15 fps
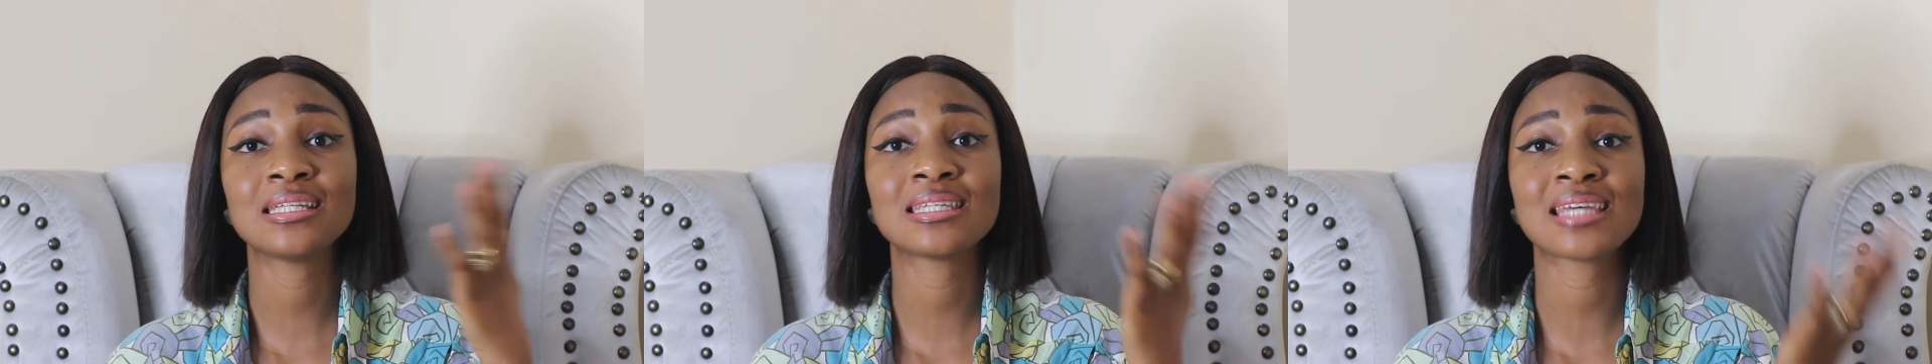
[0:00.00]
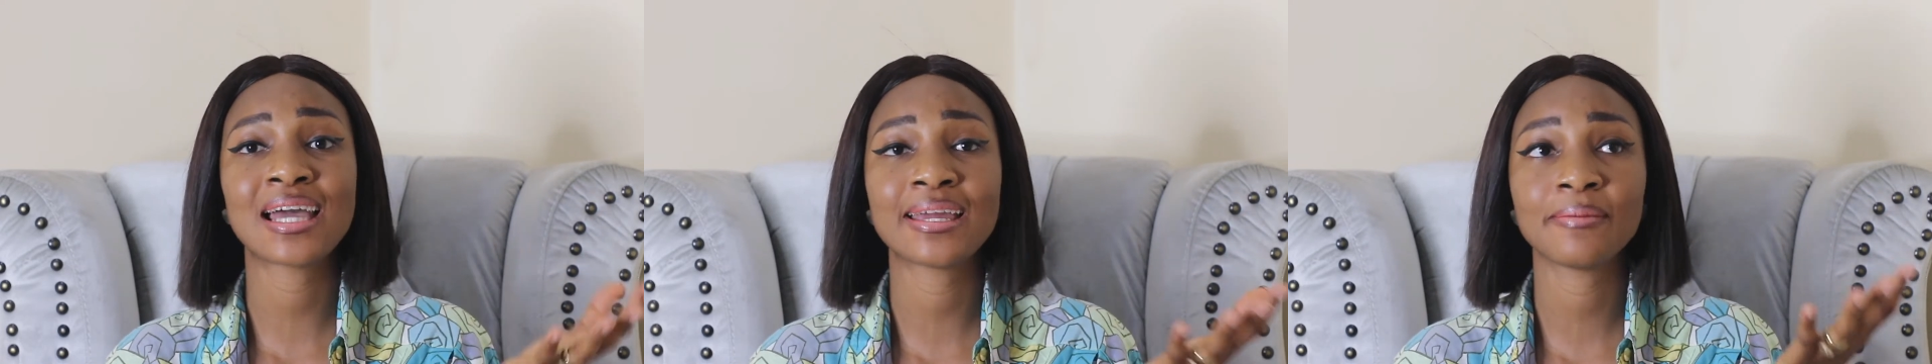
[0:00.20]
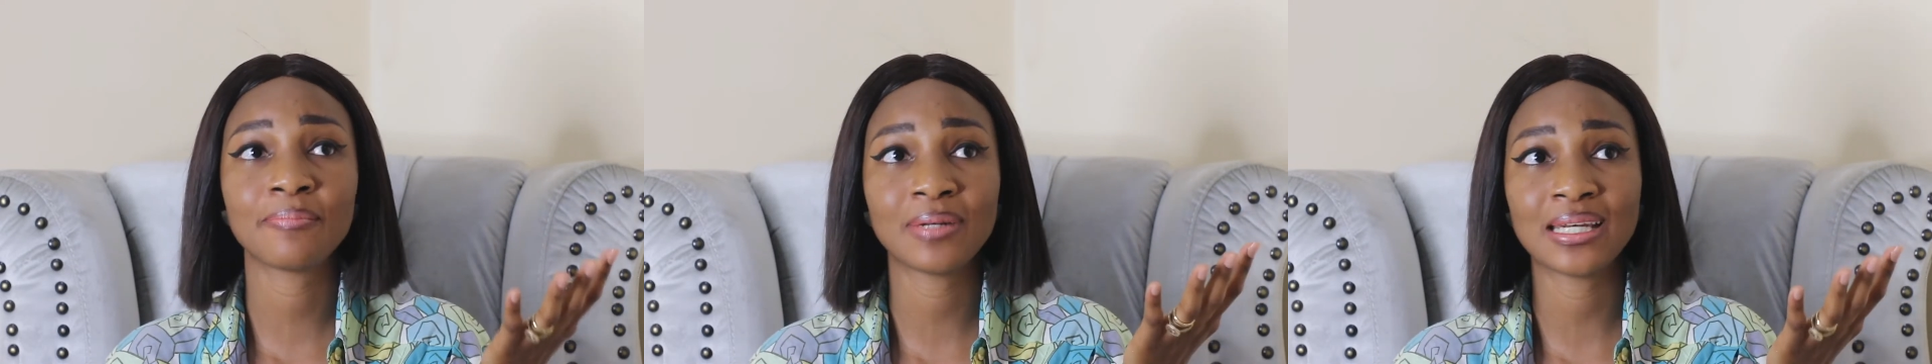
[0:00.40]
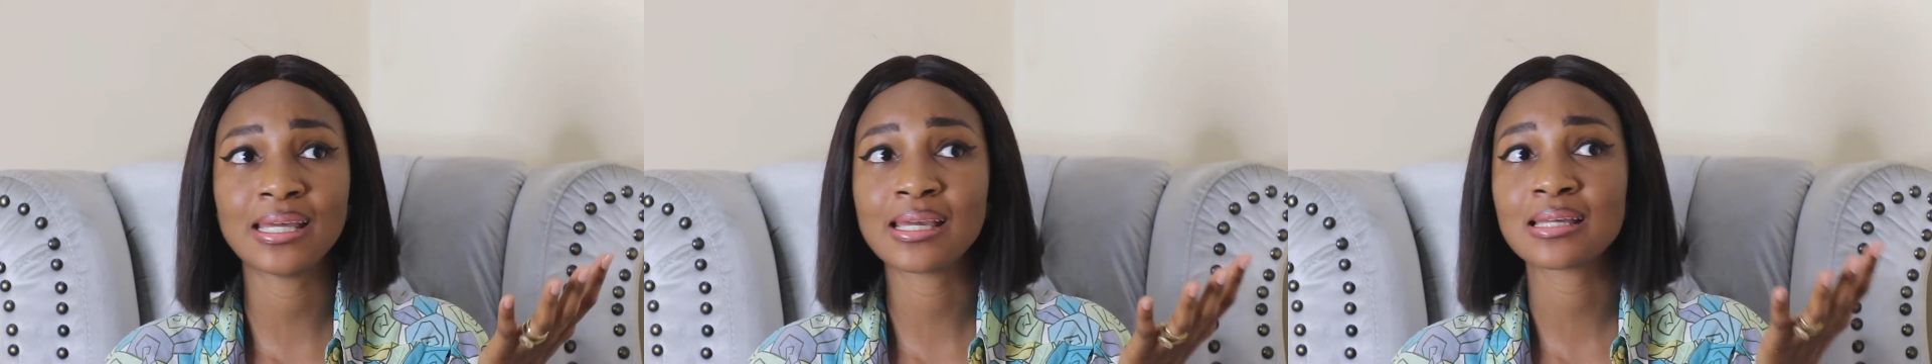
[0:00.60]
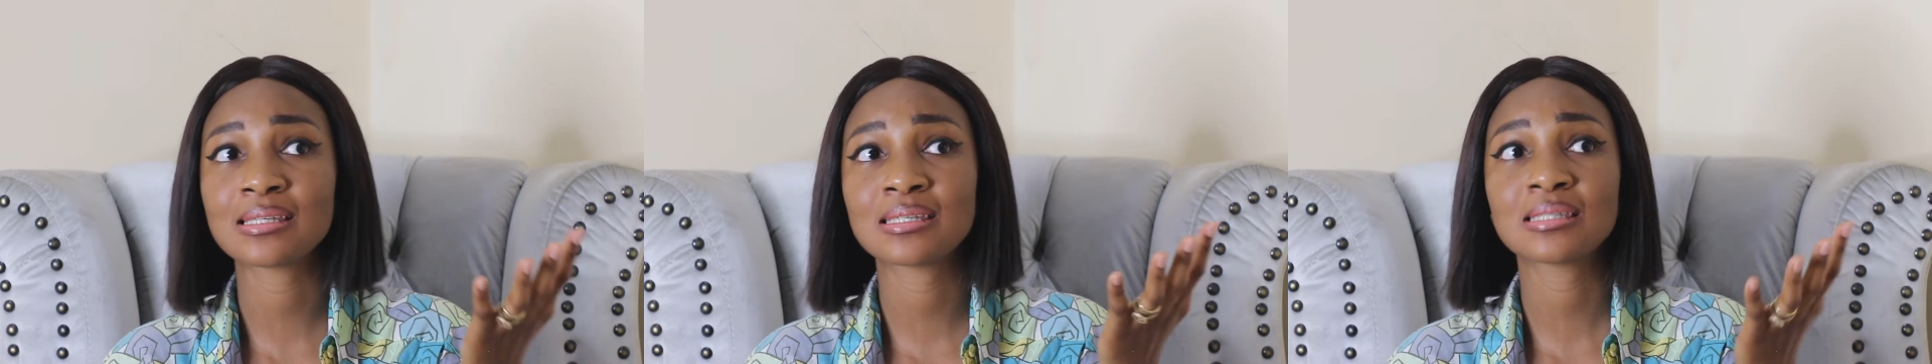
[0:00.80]
type
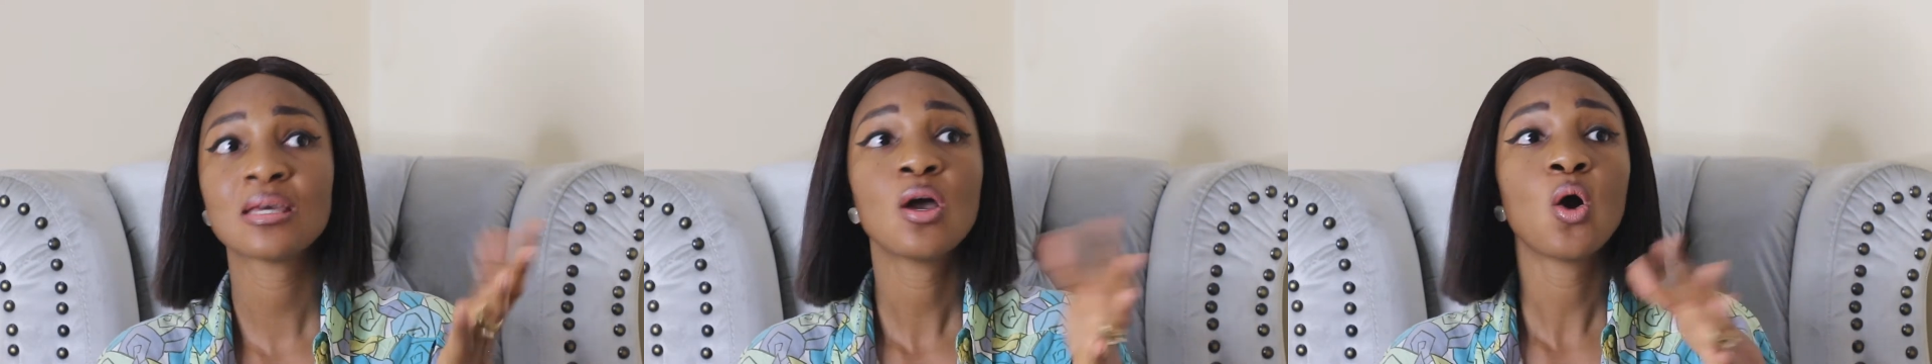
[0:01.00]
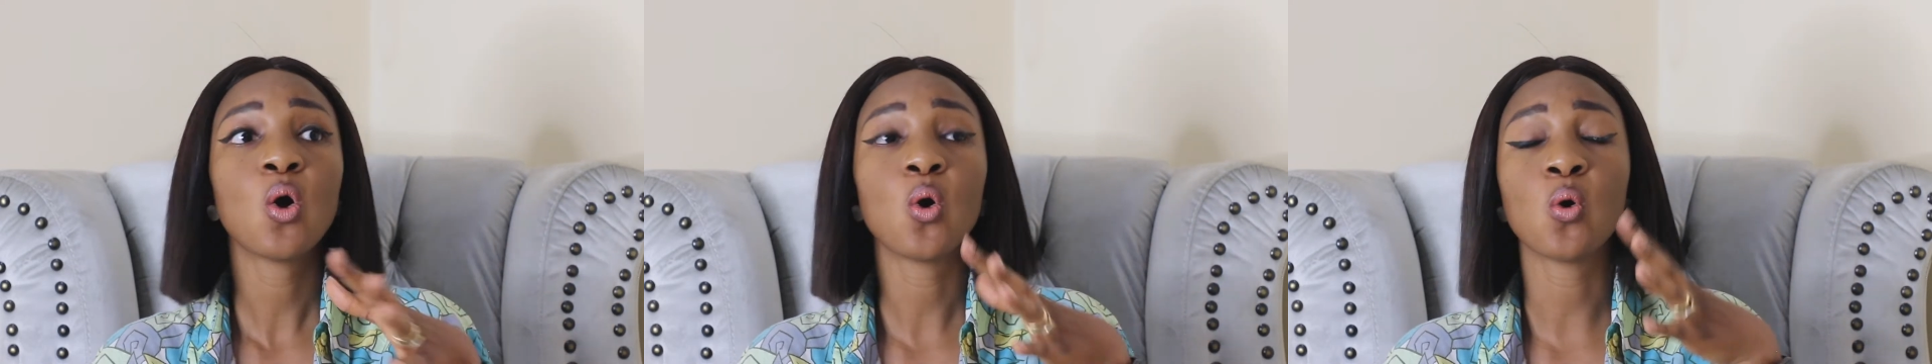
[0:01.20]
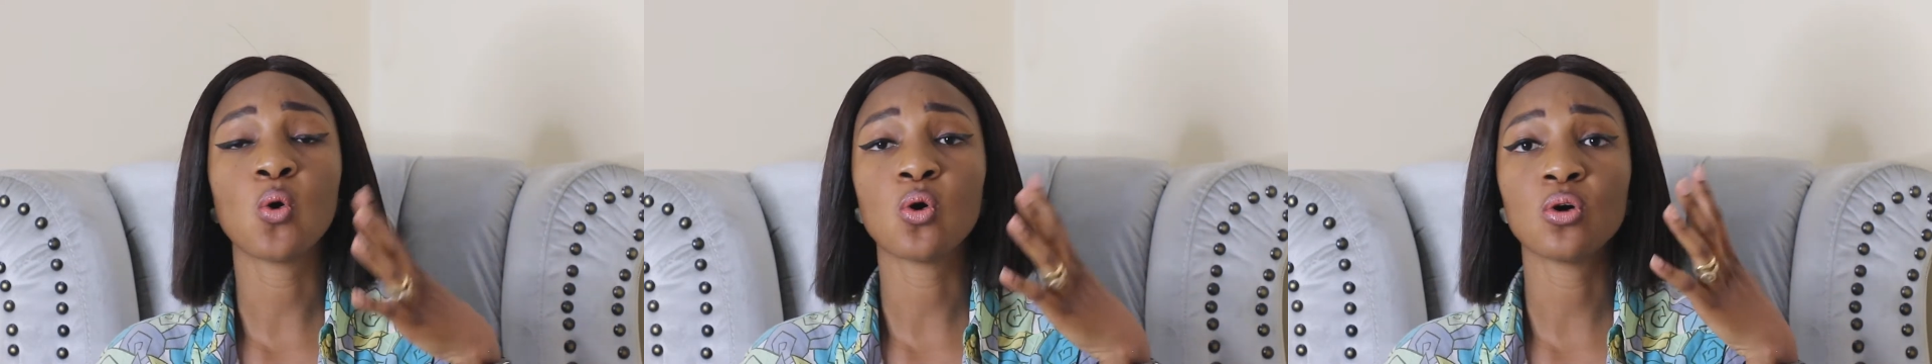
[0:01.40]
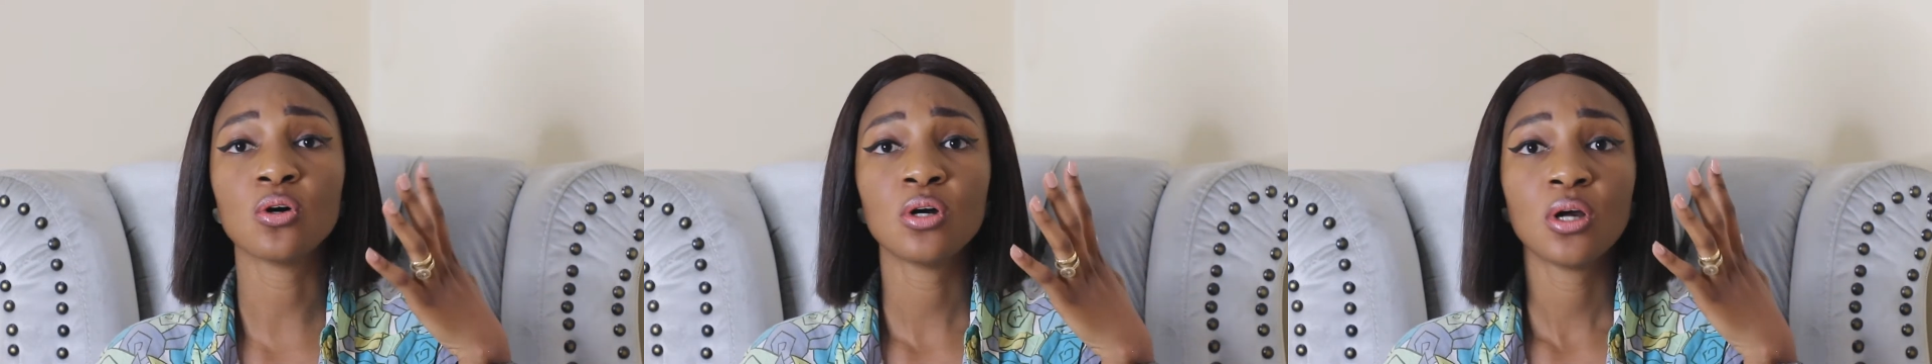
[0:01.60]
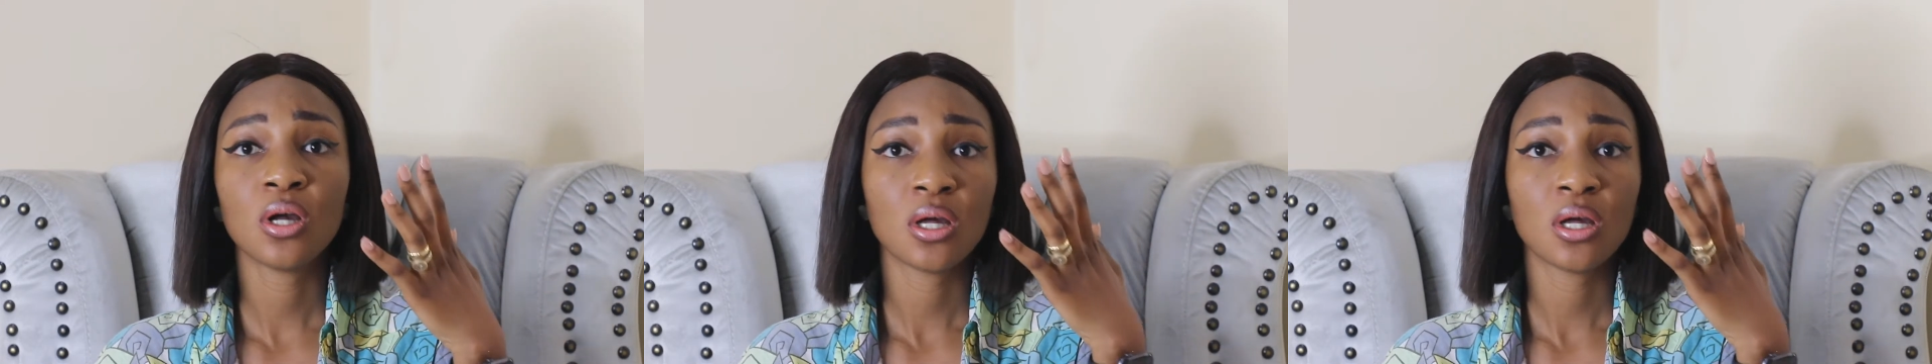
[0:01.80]
less or